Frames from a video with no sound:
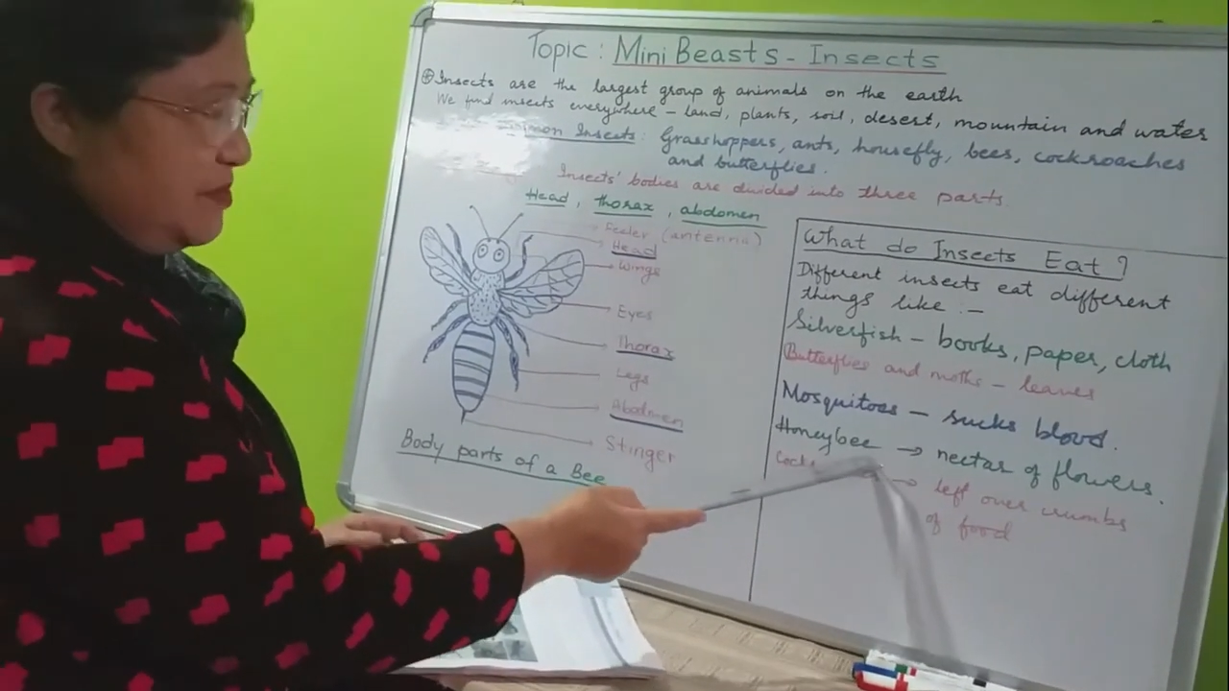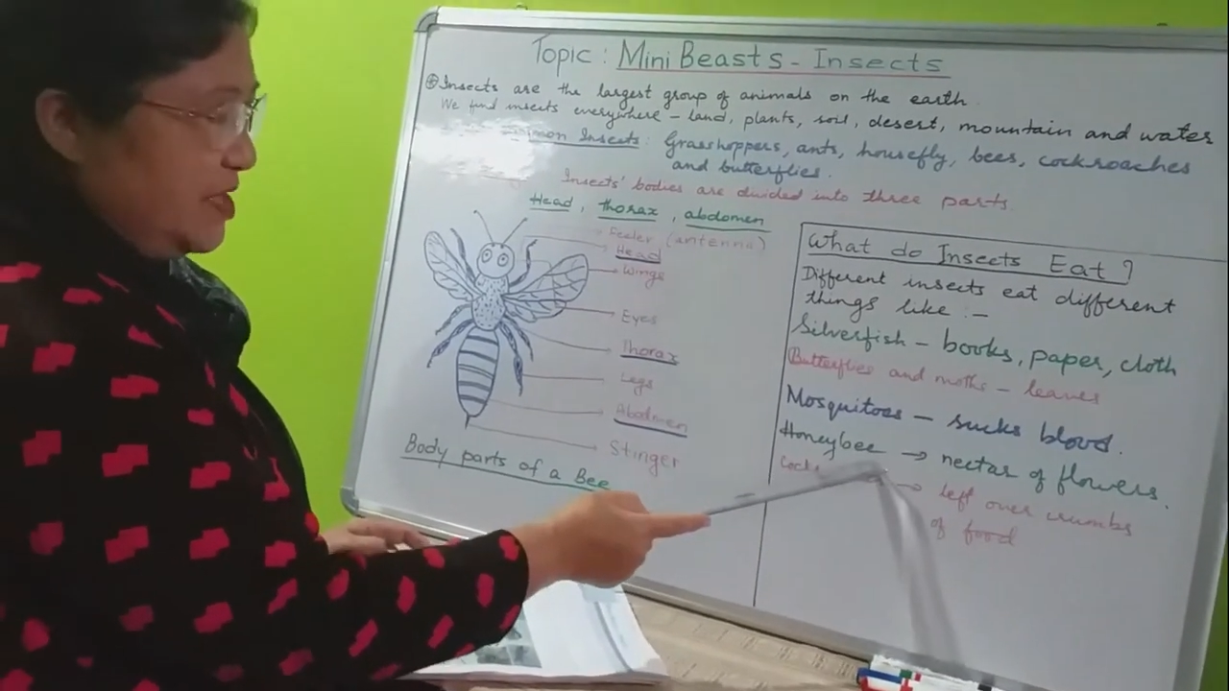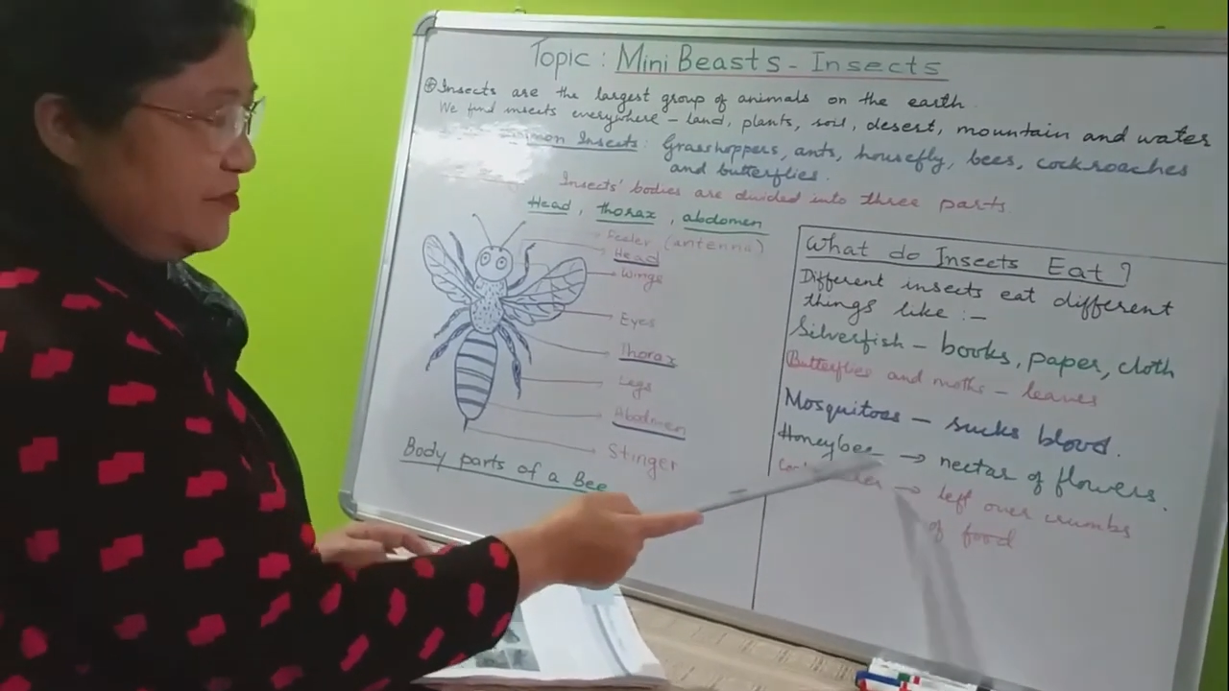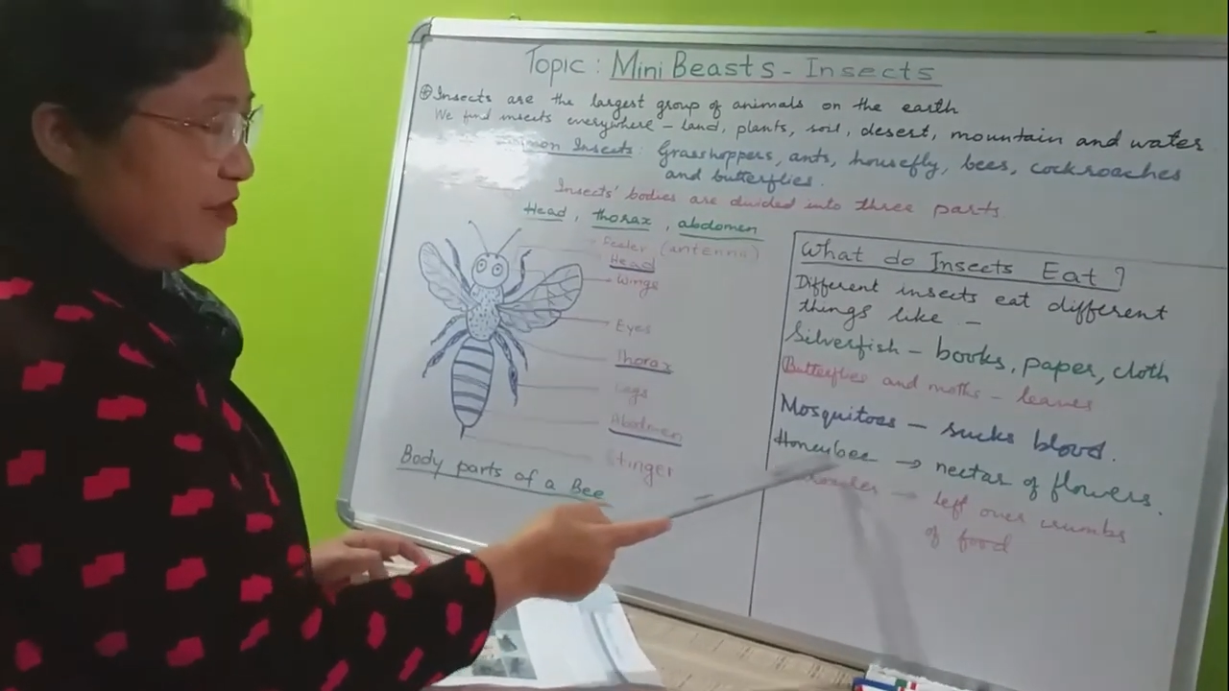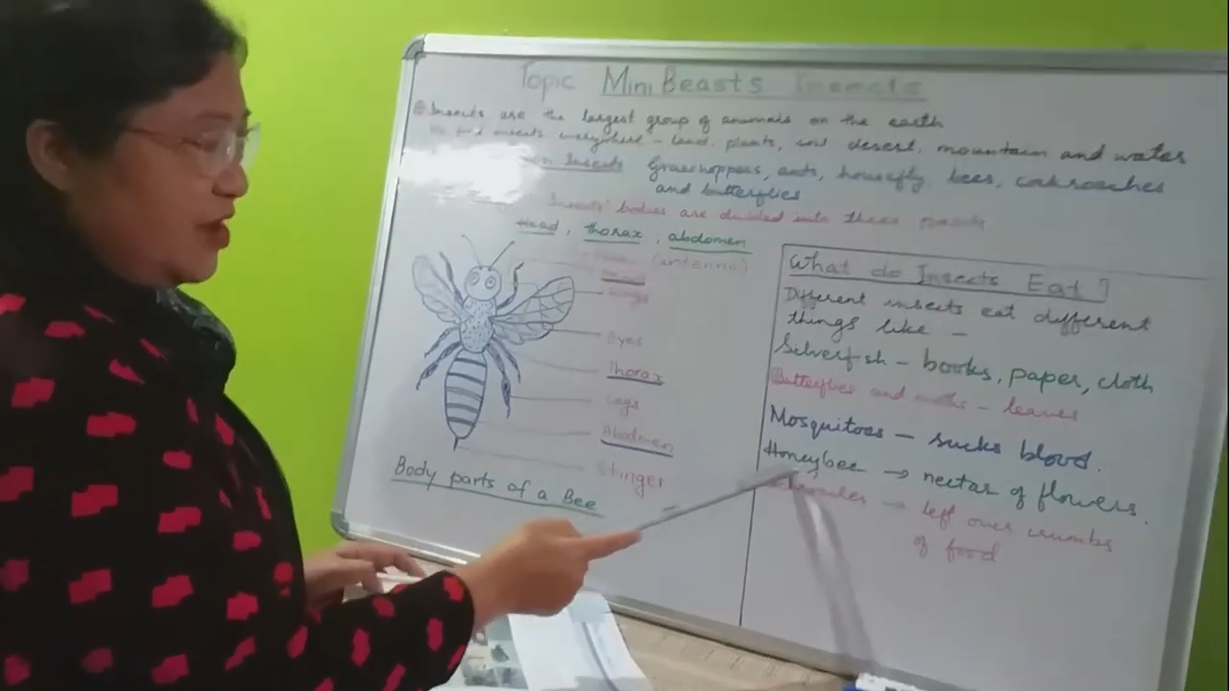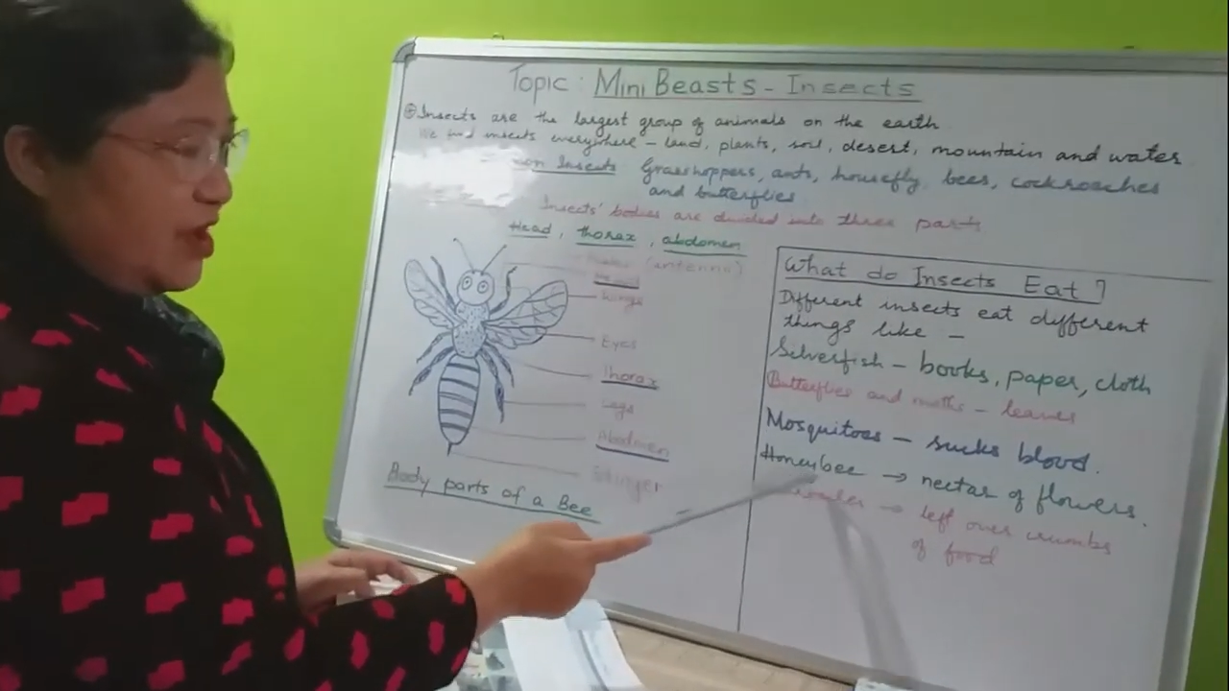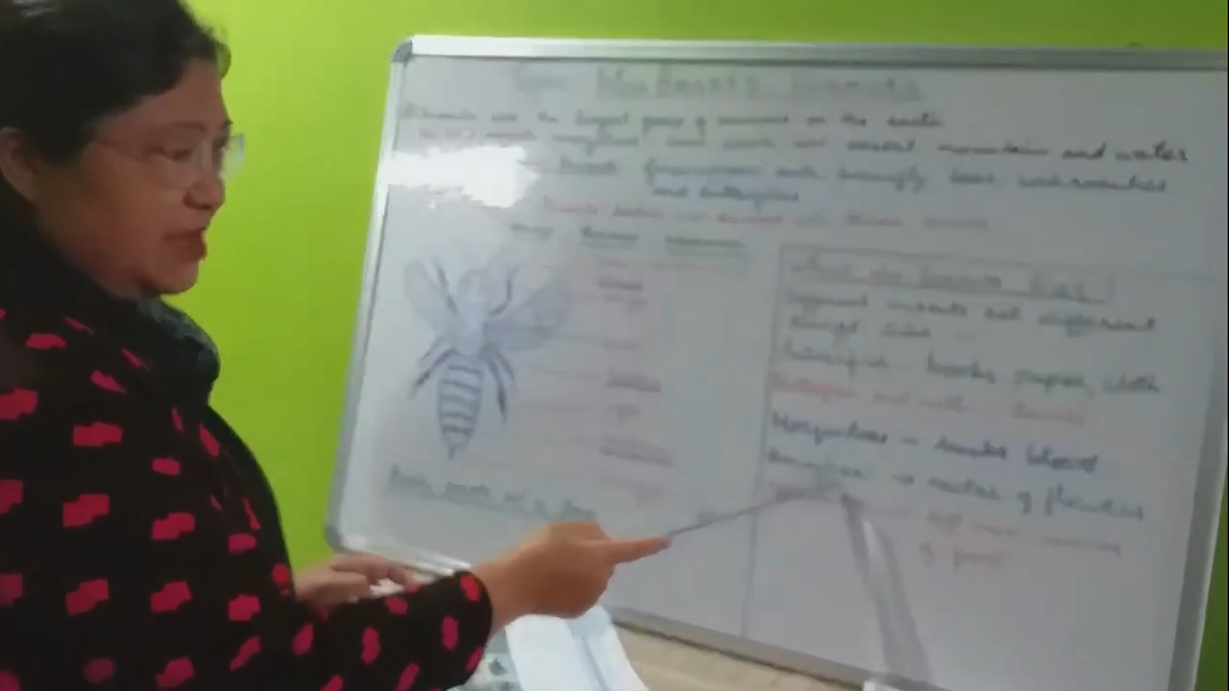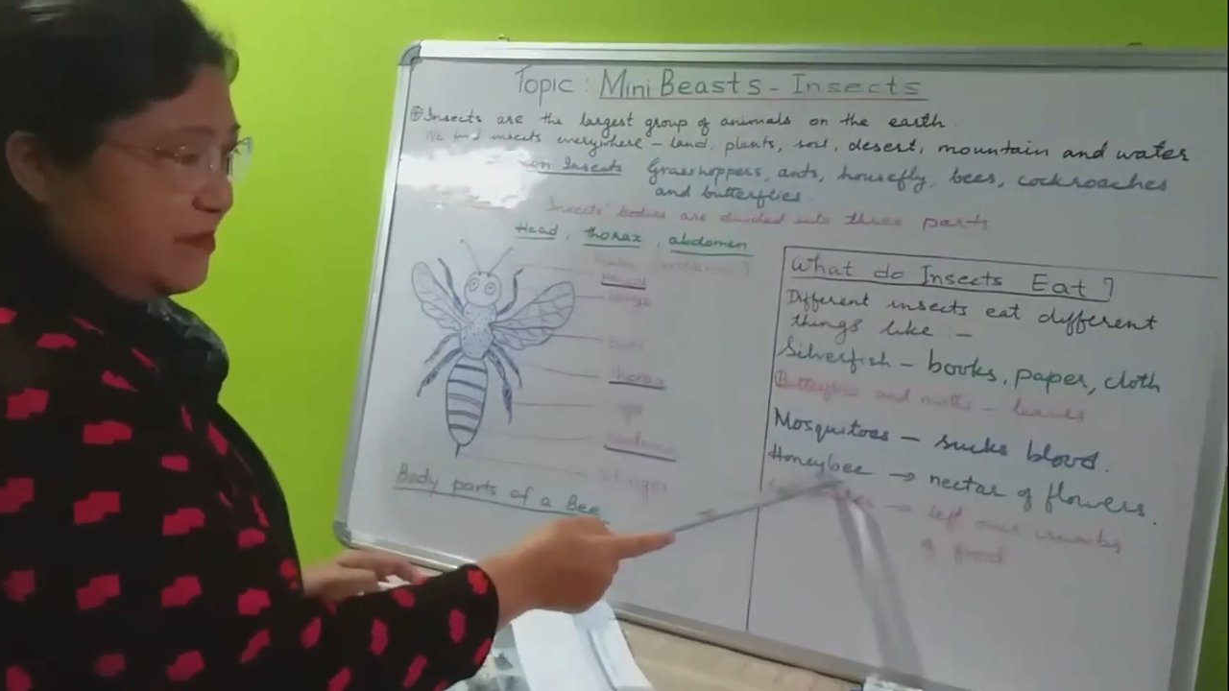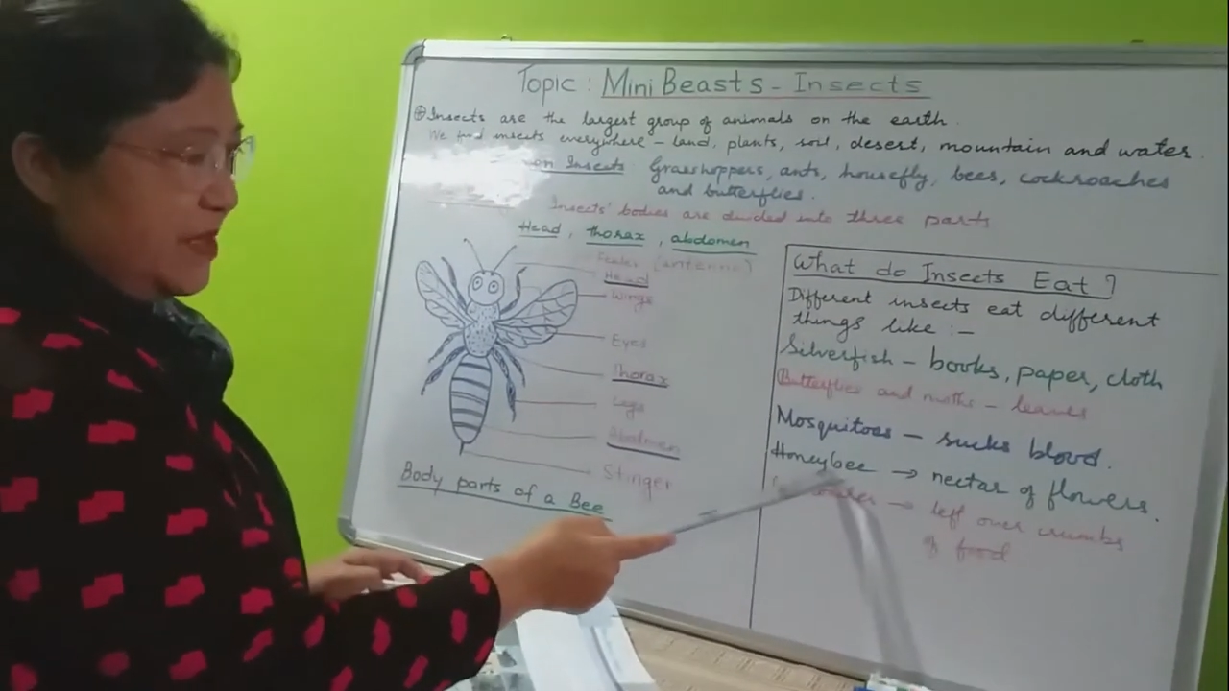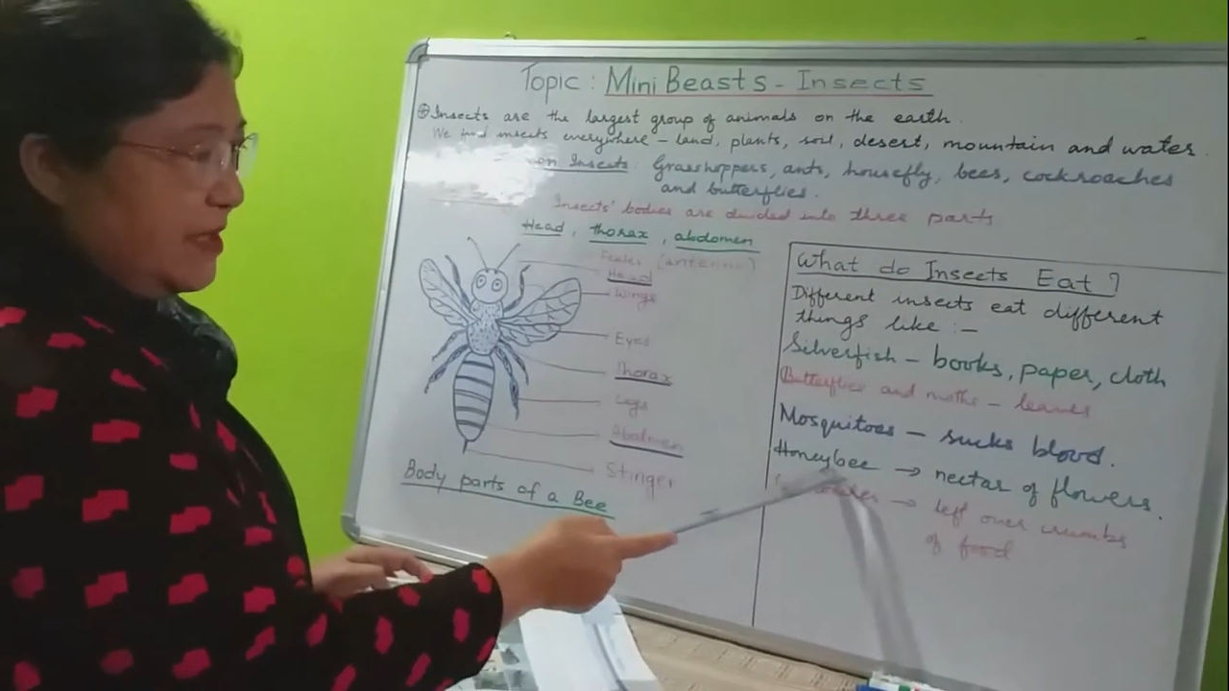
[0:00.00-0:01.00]
You know,
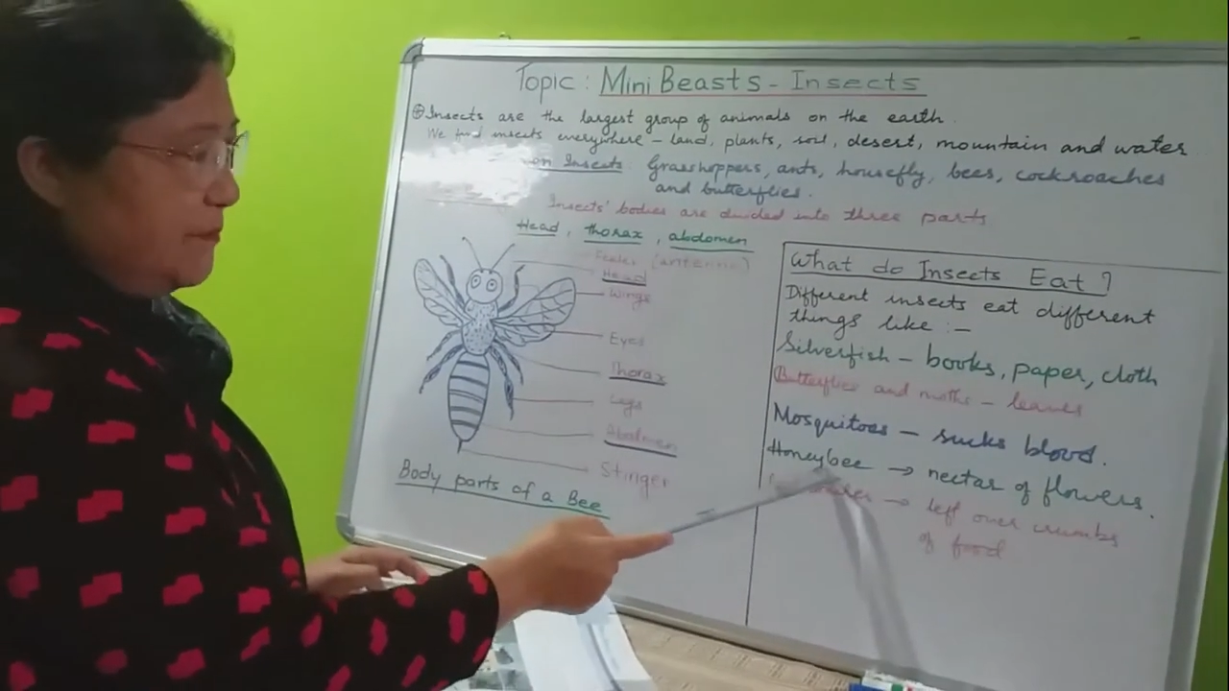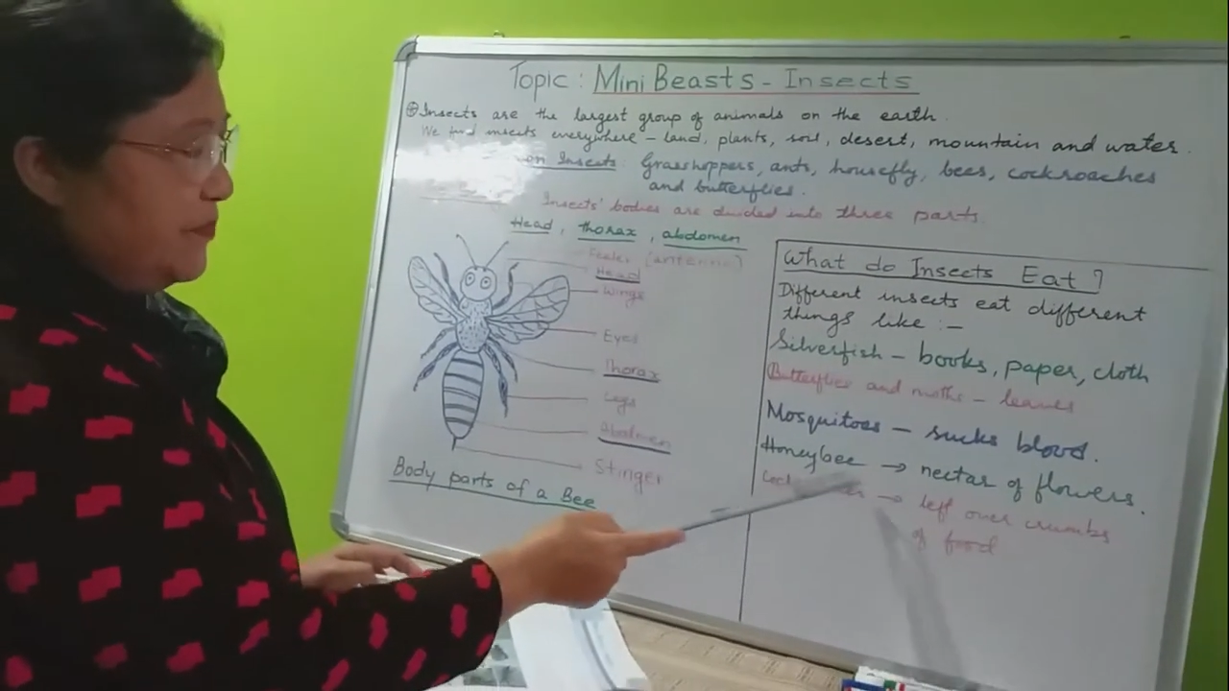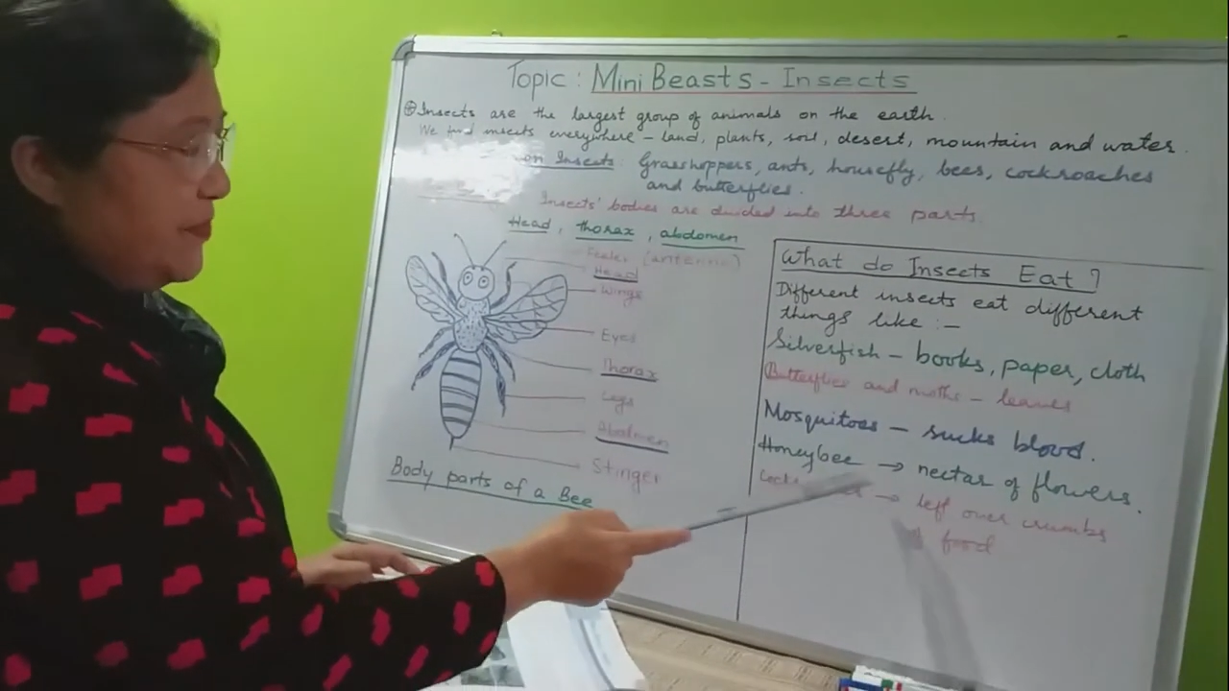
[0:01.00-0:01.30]
honeybee,